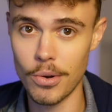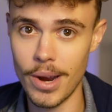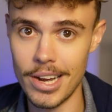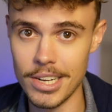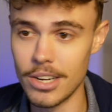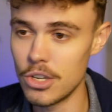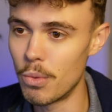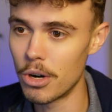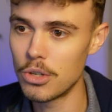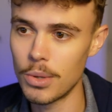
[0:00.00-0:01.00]
a great idea. You
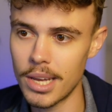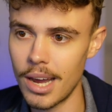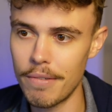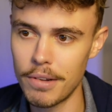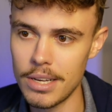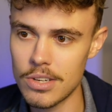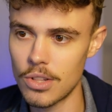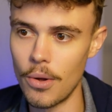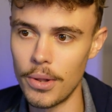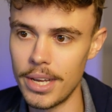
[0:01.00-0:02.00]
want to do it carefully,
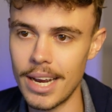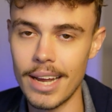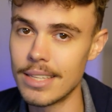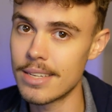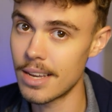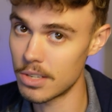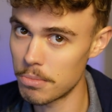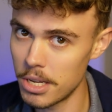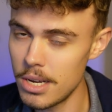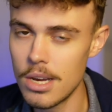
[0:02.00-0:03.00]
slowly, and
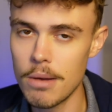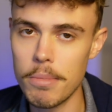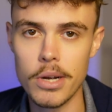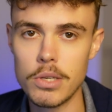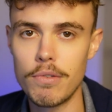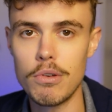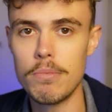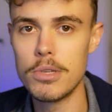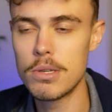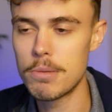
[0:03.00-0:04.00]
sensibly, because if you
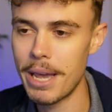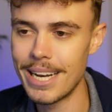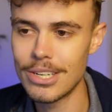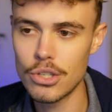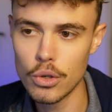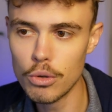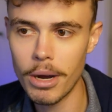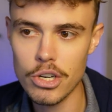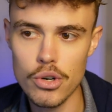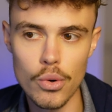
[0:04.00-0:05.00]
spend too
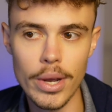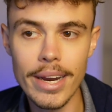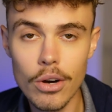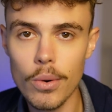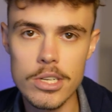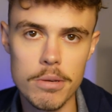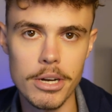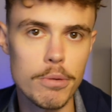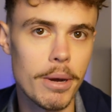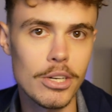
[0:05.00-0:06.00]
much or increase the
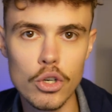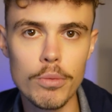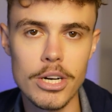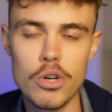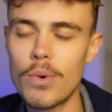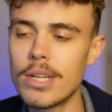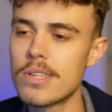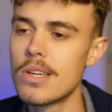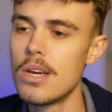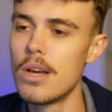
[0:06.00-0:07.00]
budget by too much at
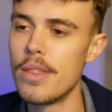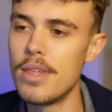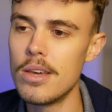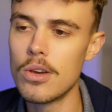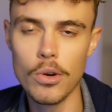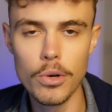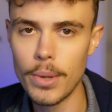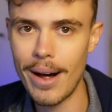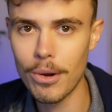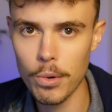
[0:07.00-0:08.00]
once, the Google
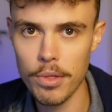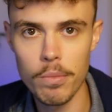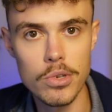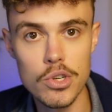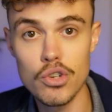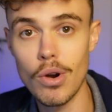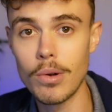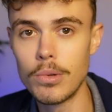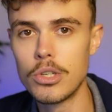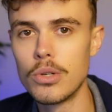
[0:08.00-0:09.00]
algorithm will
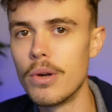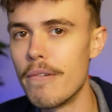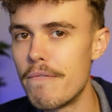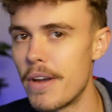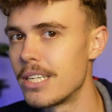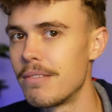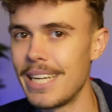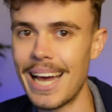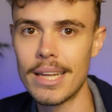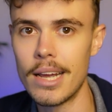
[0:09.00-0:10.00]
struggle to effectively
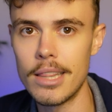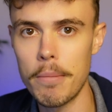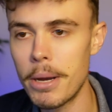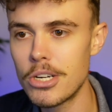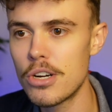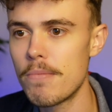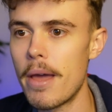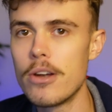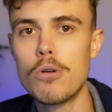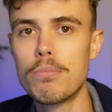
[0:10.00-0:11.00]
allocate that budget
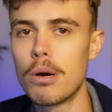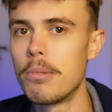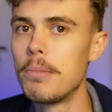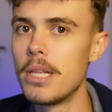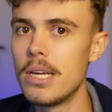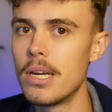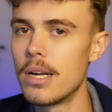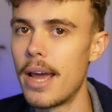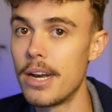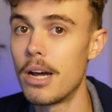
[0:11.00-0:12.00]
and you'll probably
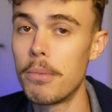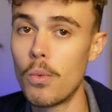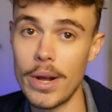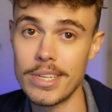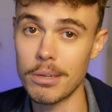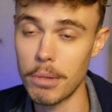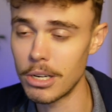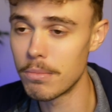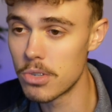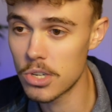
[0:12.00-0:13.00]
end up wasting money.
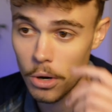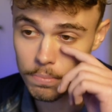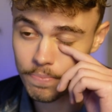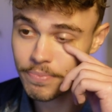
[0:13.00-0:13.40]
So